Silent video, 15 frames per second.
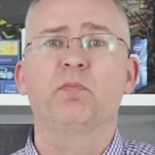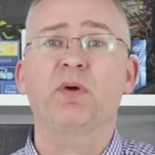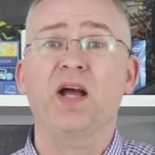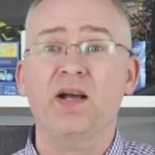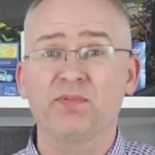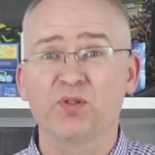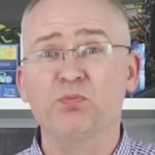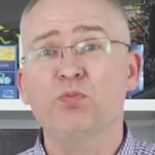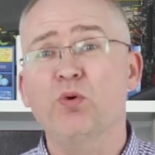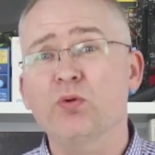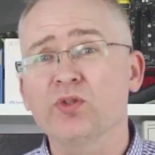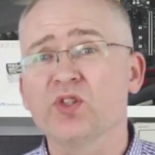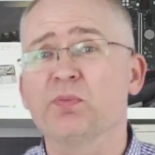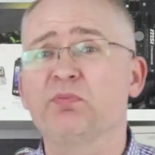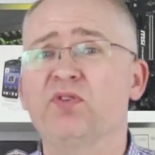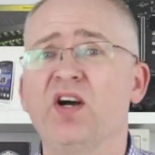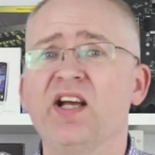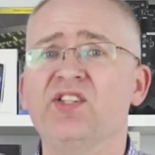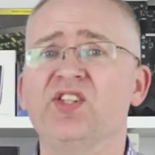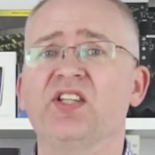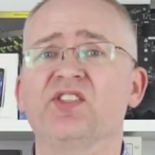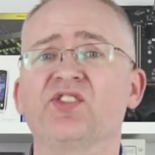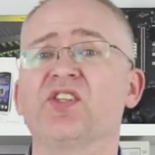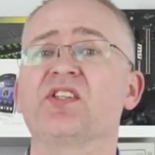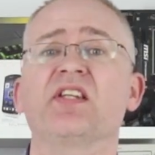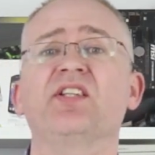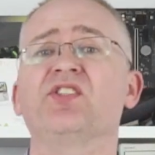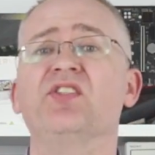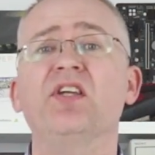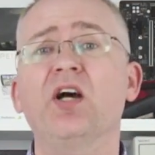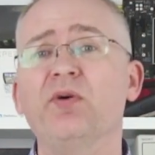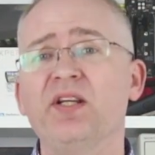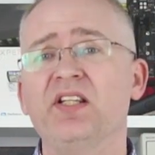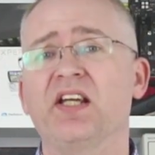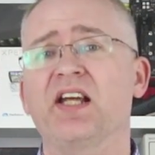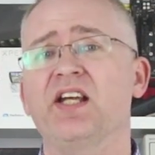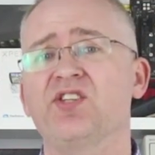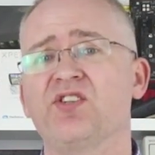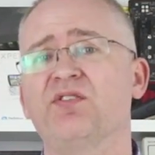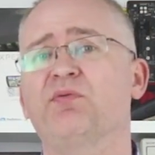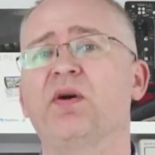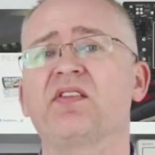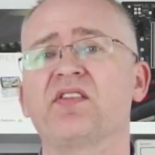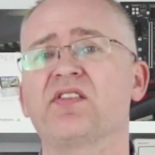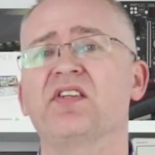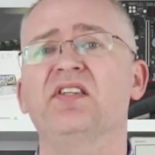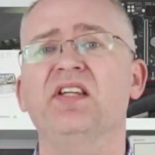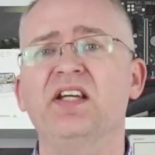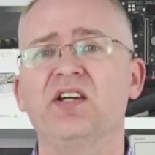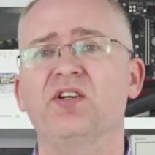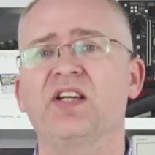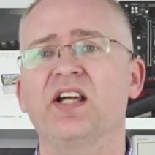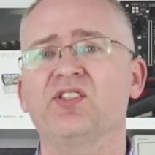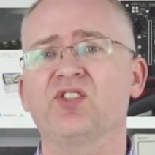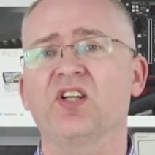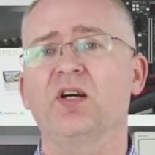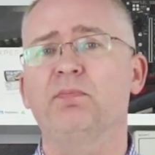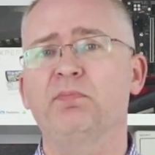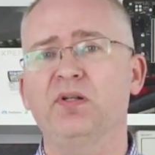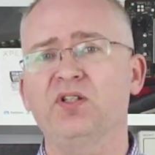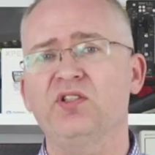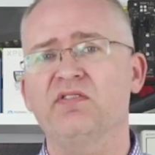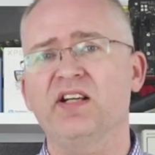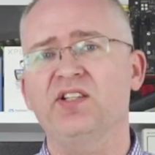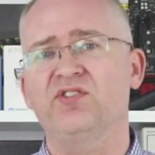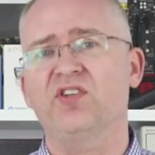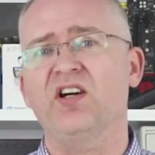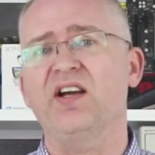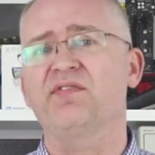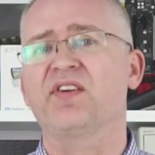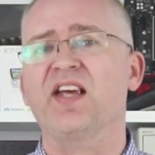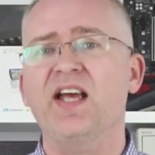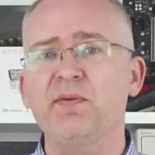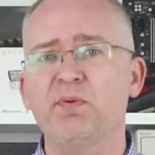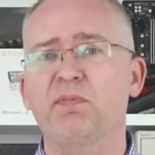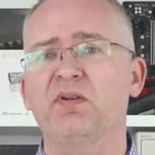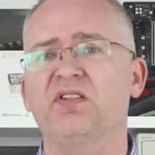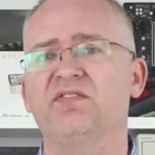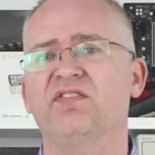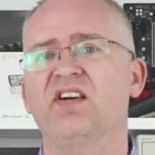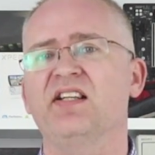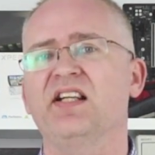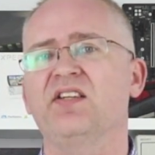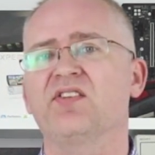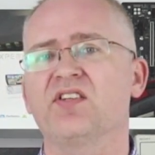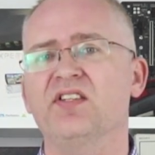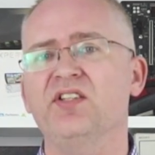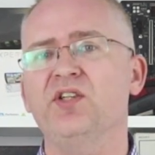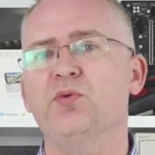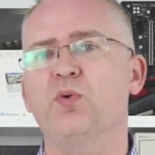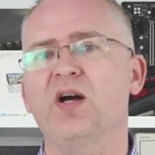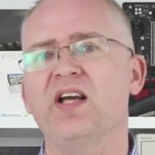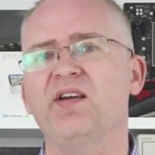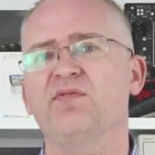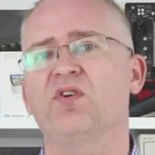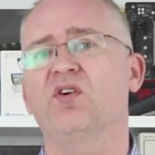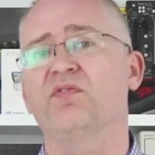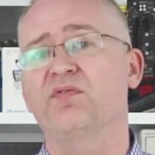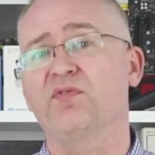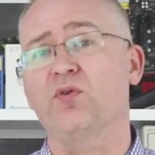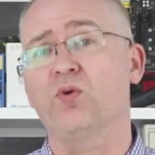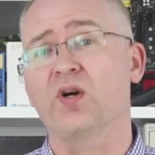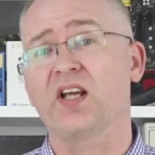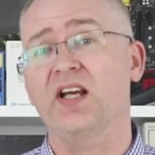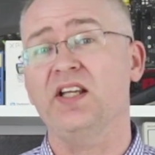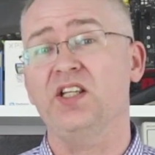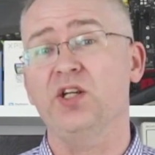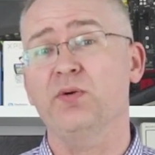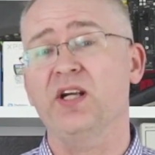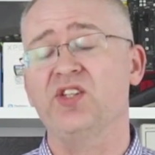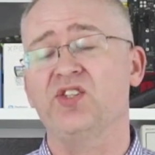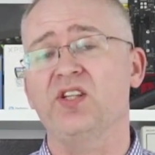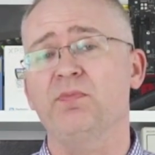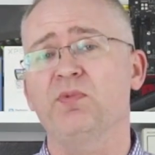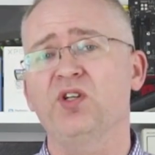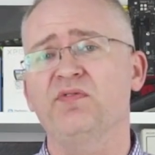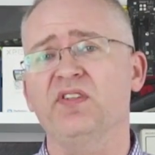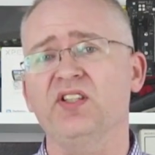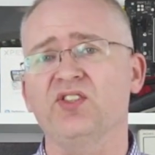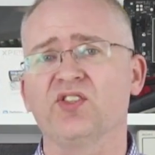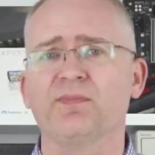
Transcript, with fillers: Perhaps more surprising is that there's no indication of whether the Neo gets a Blu-ray drive capable of running the new wave of 4K UHD movies.